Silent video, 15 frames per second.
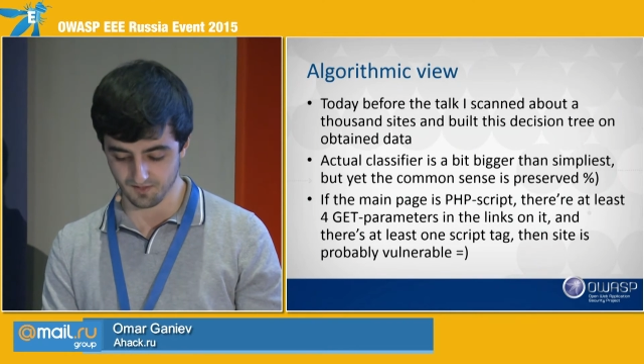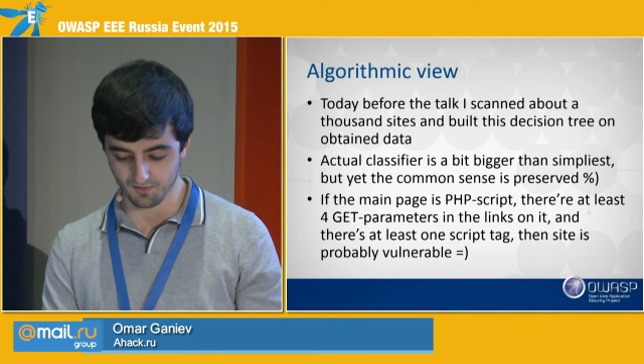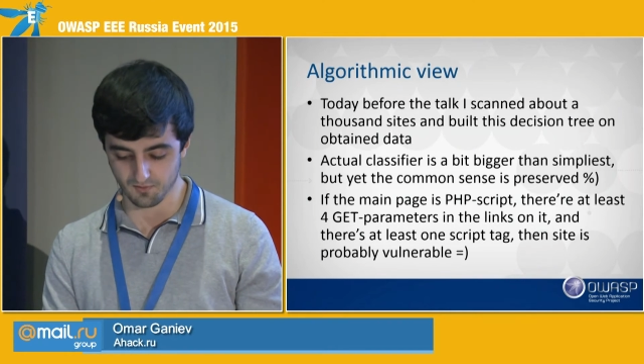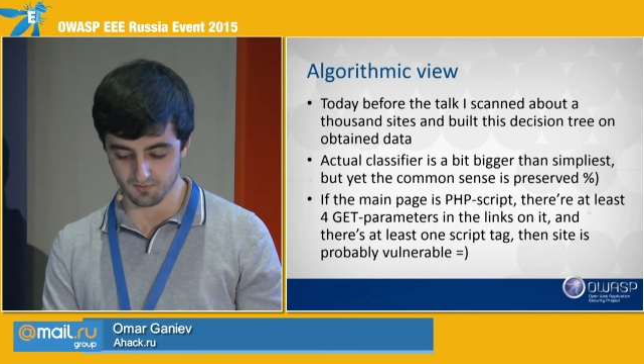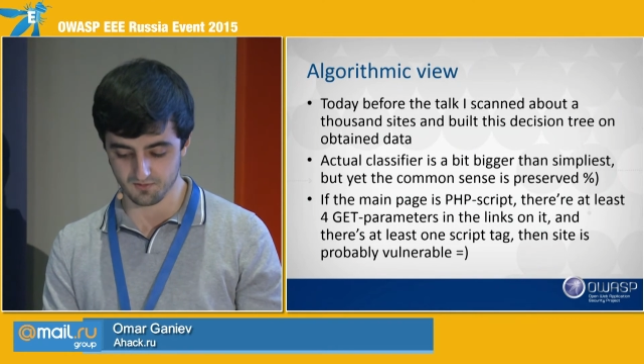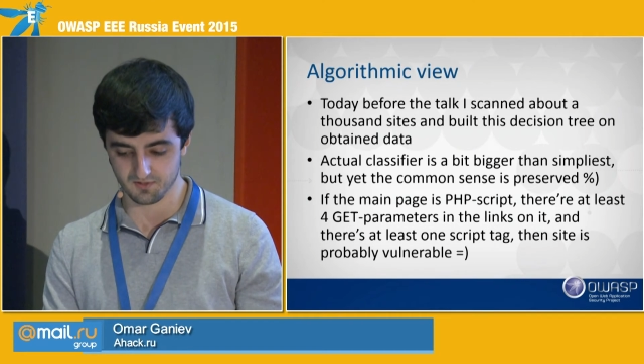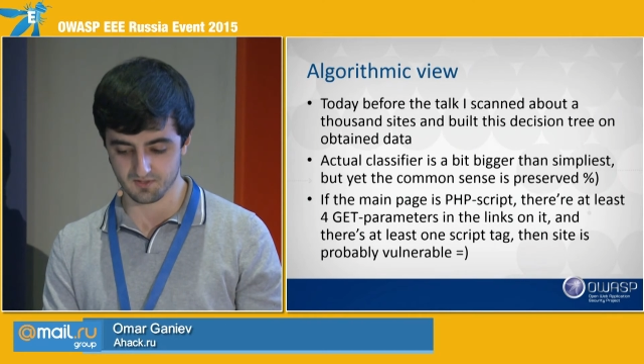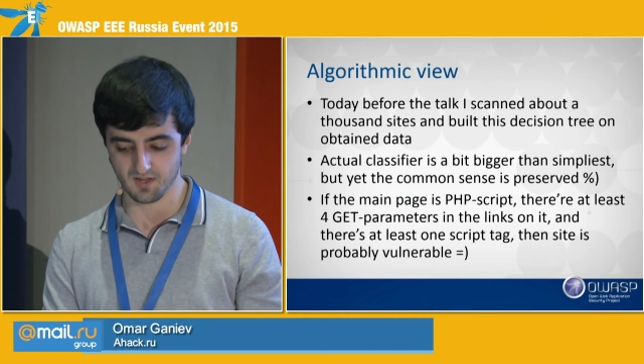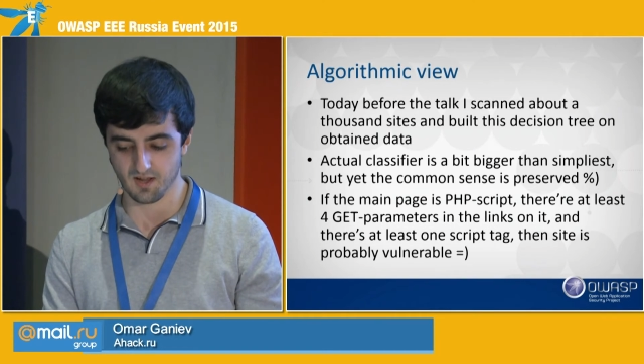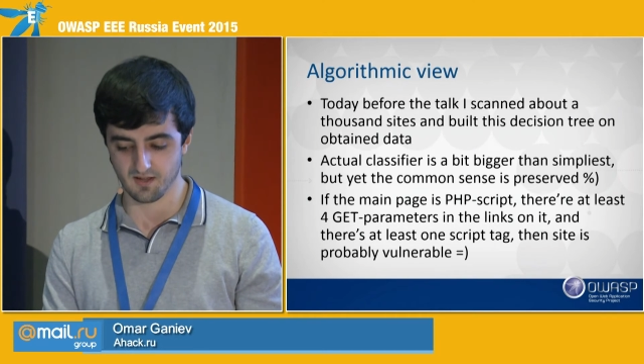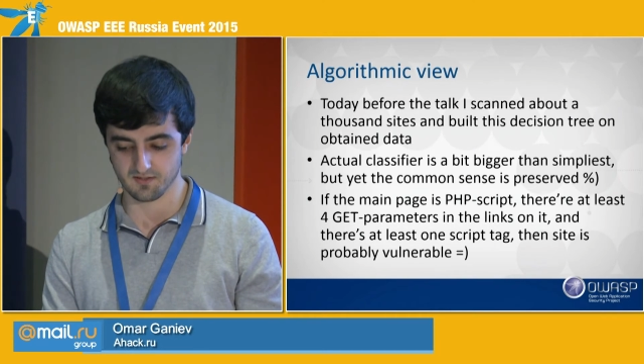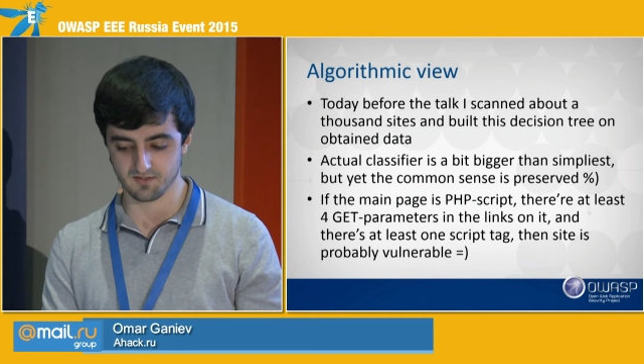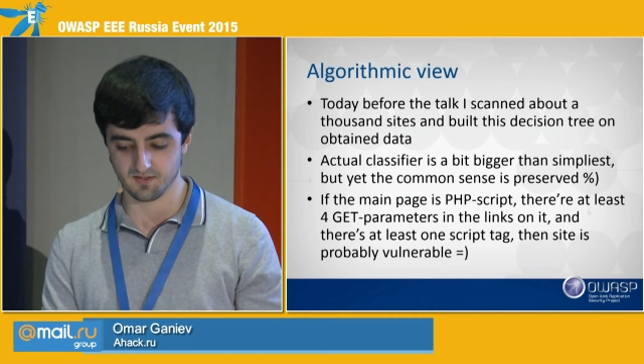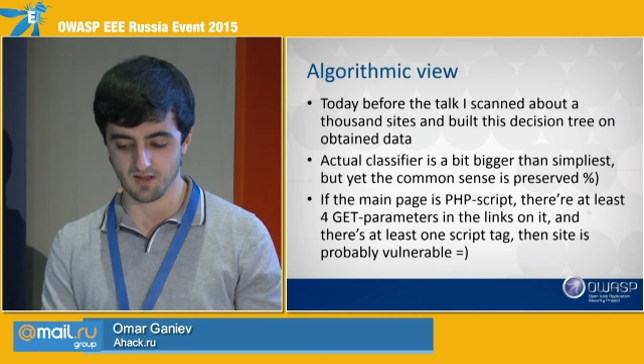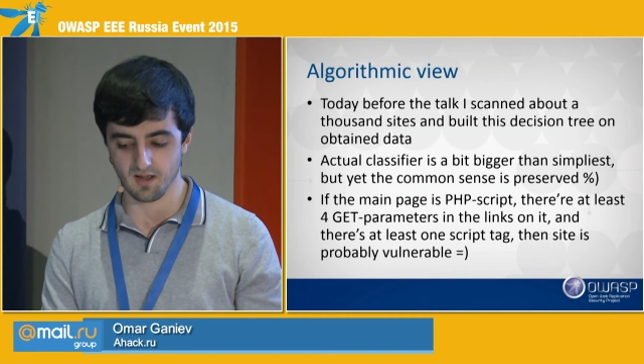all the
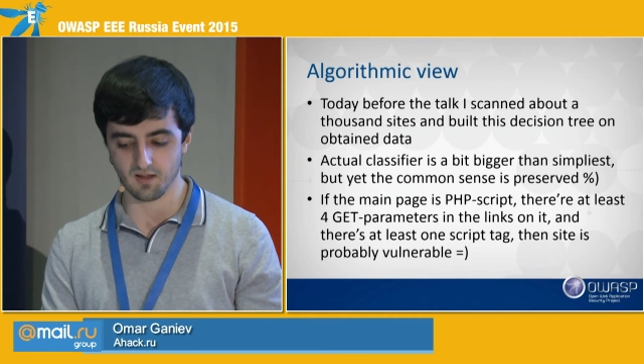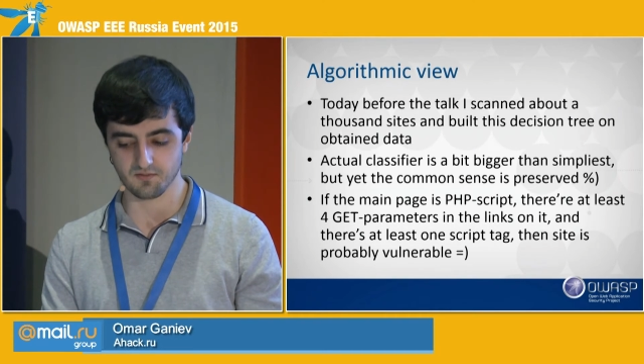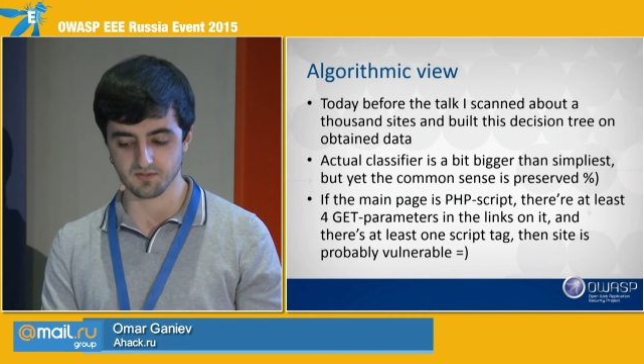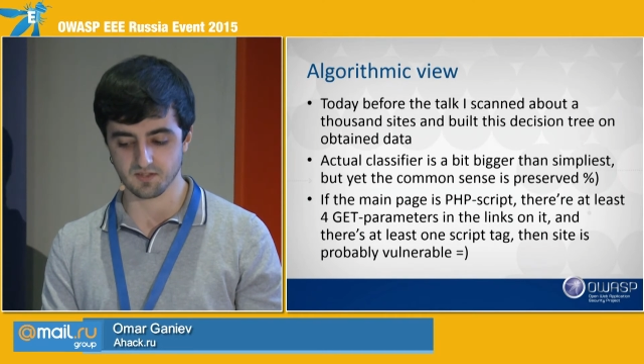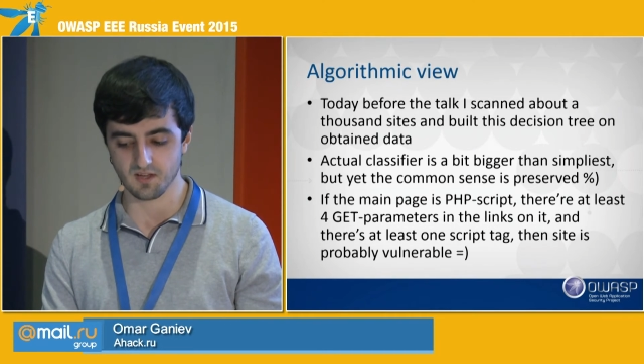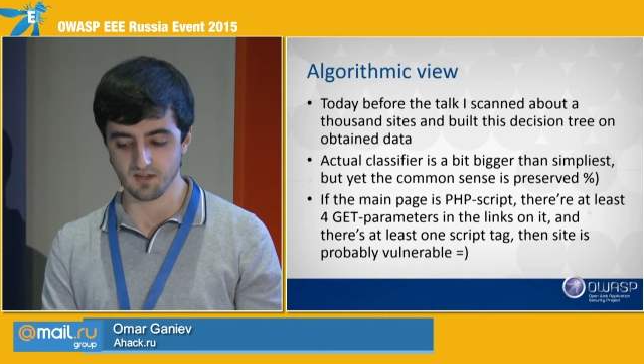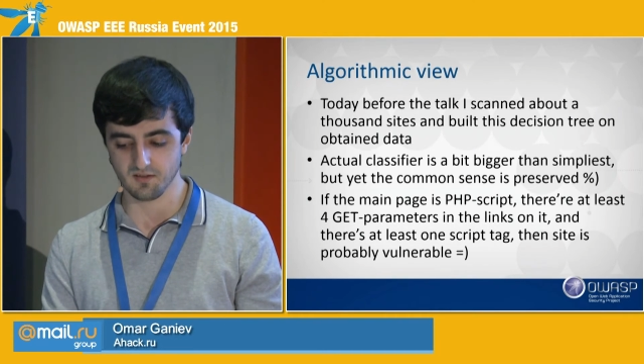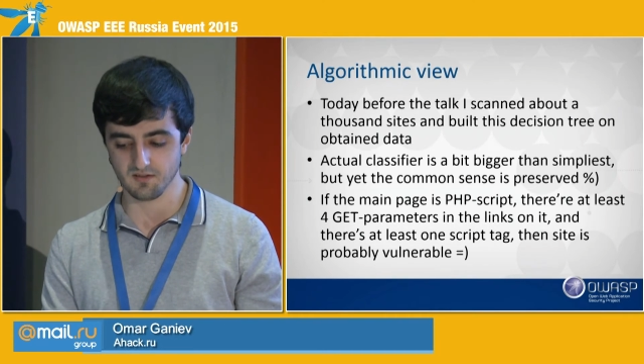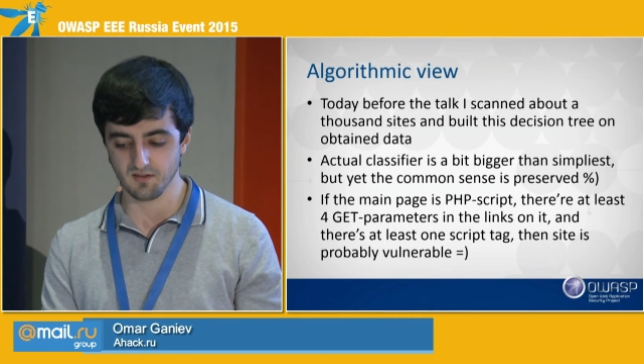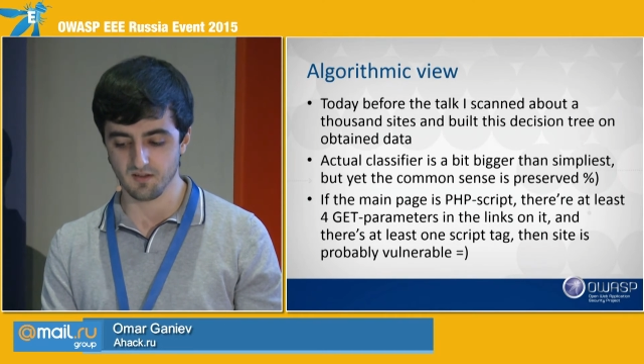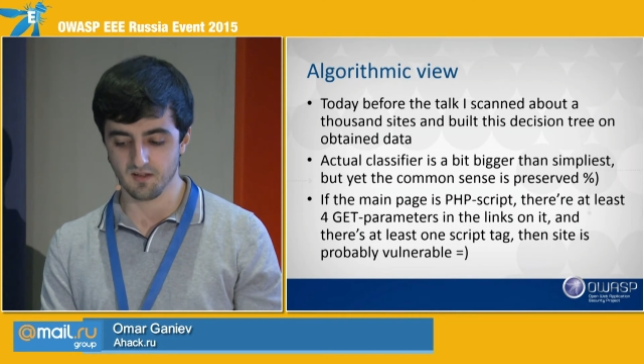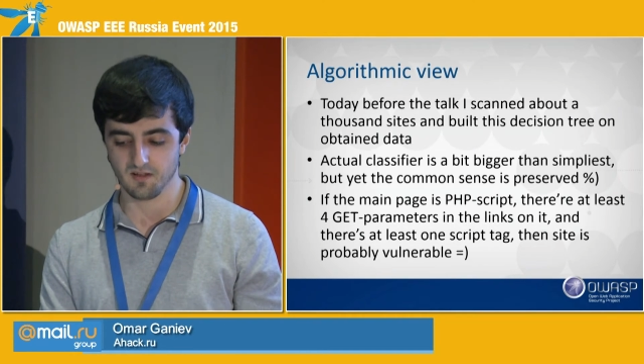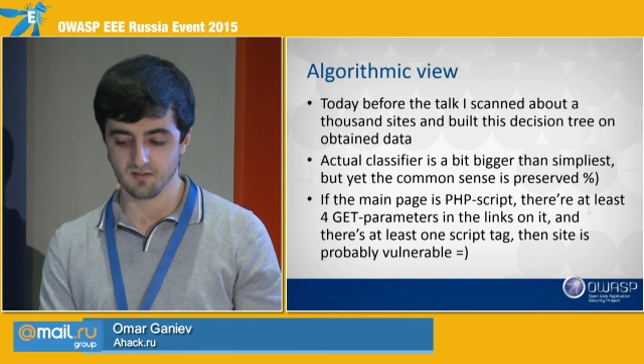sites I've scanned,